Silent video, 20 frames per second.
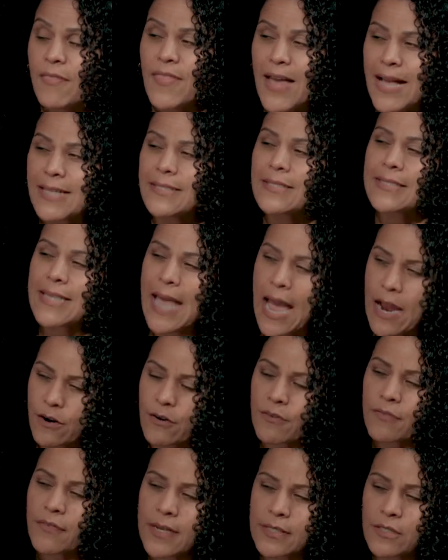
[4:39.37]
that
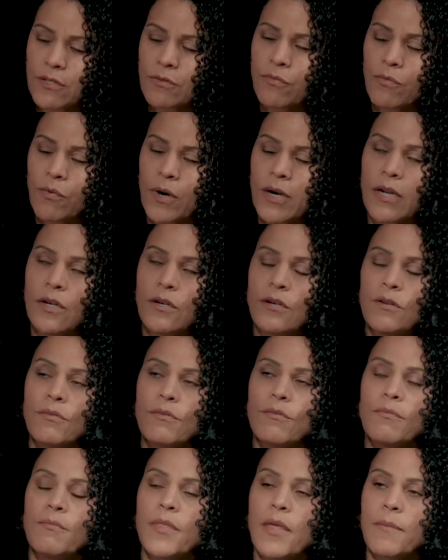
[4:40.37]
sacrifice of what I
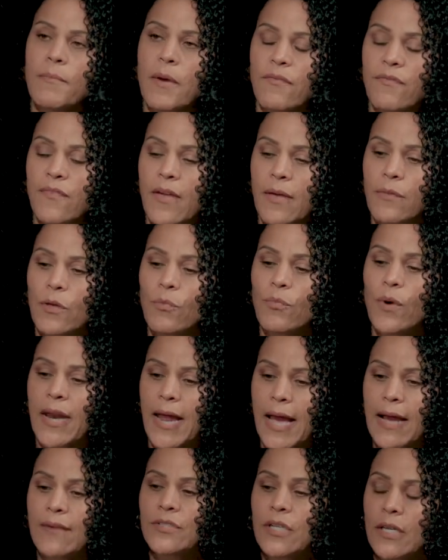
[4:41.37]
knew that my family would
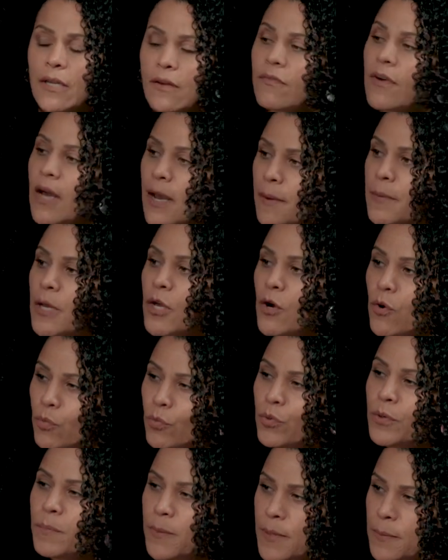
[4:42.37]
have to give up
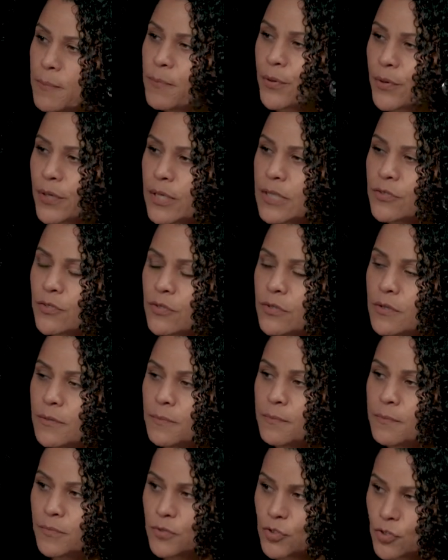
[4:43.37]
would be pretty
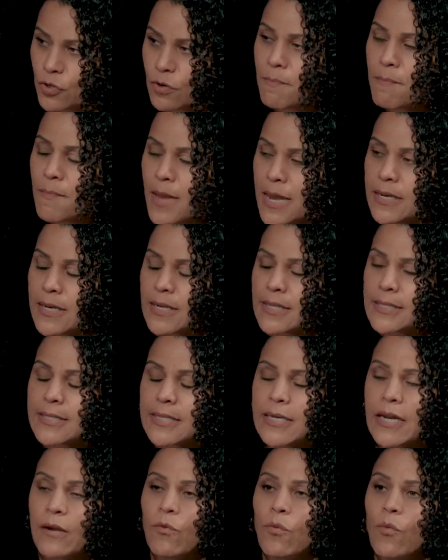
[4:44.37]

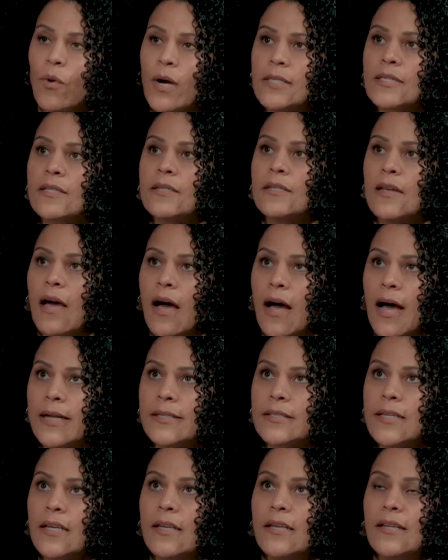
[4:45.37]
tremendous. And I was
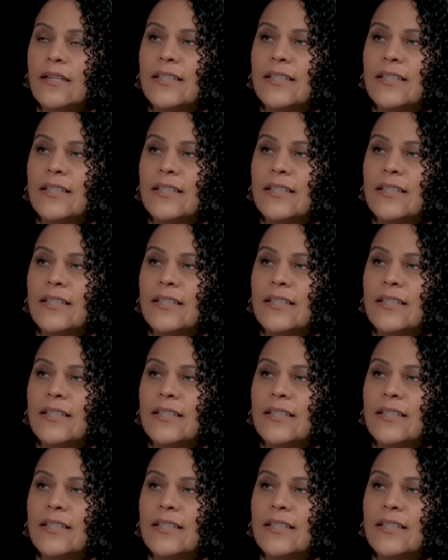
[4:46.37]
not,